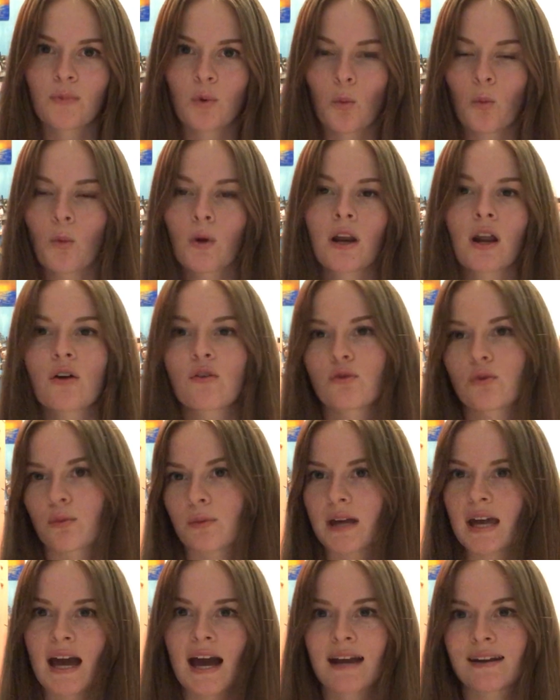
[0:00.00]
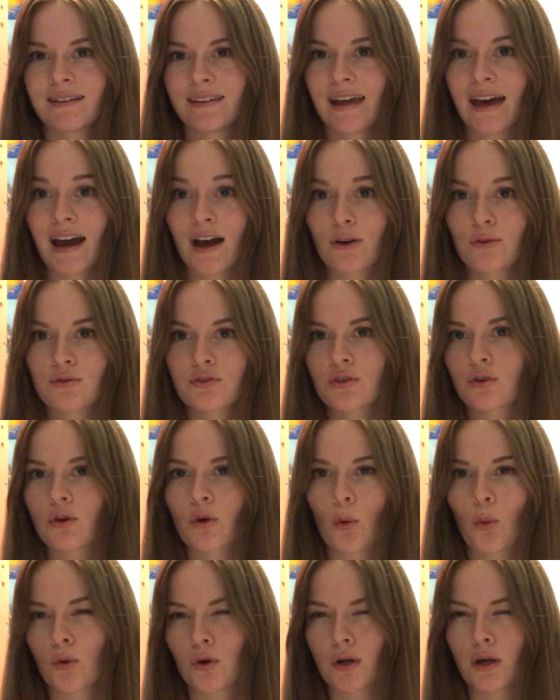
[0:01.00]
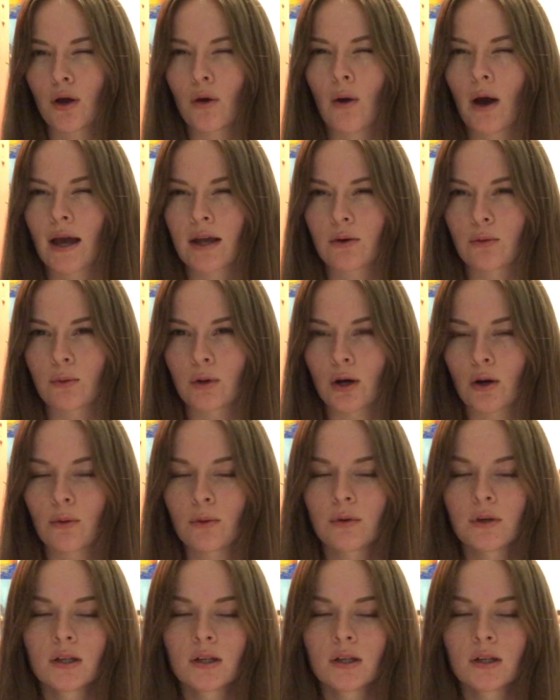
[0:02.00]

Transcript: whatever we had in the house, an Oreo, I don't know,